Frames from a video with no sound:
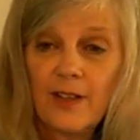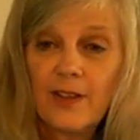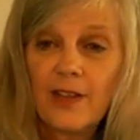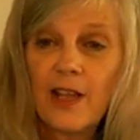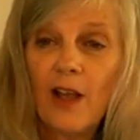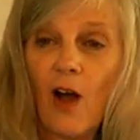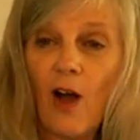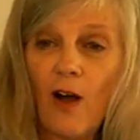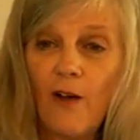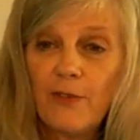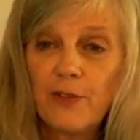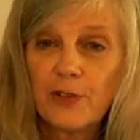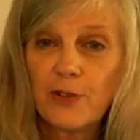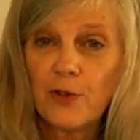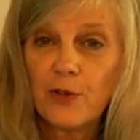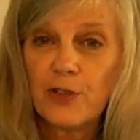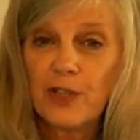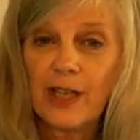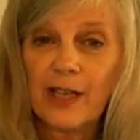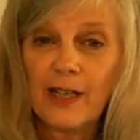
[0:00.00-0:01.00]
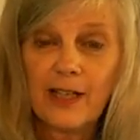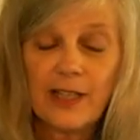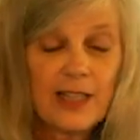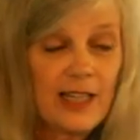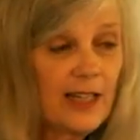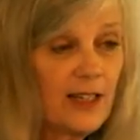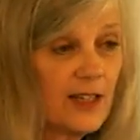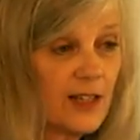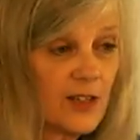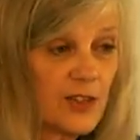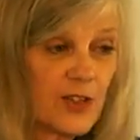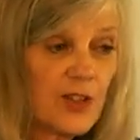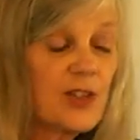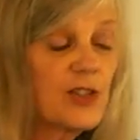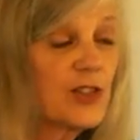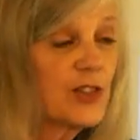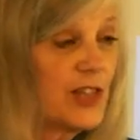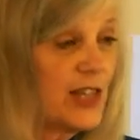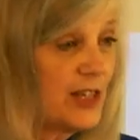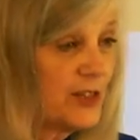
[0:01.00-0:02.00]
the officers in attendance, the
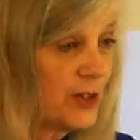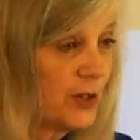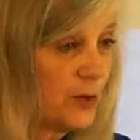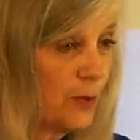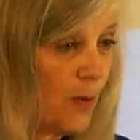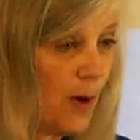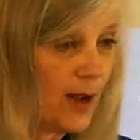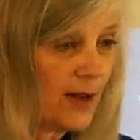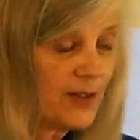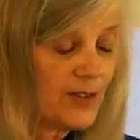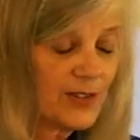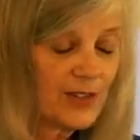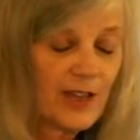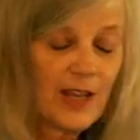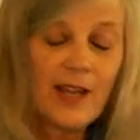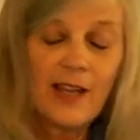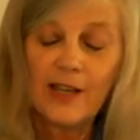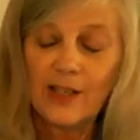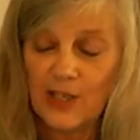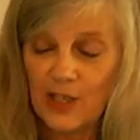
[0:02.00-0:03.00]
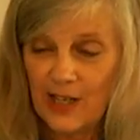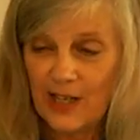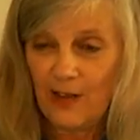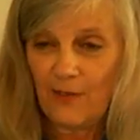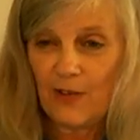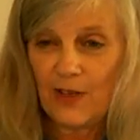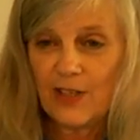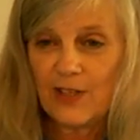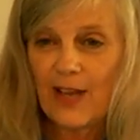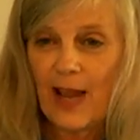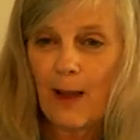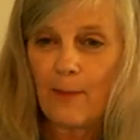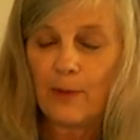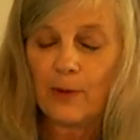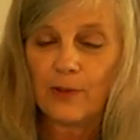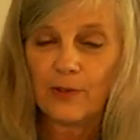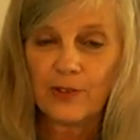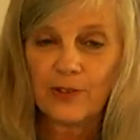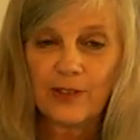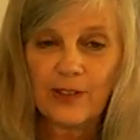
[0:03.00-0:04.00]
seasoned ones, to give
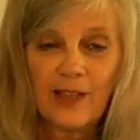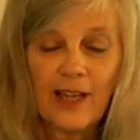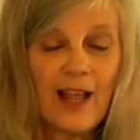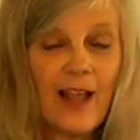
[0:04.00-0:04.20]
examples.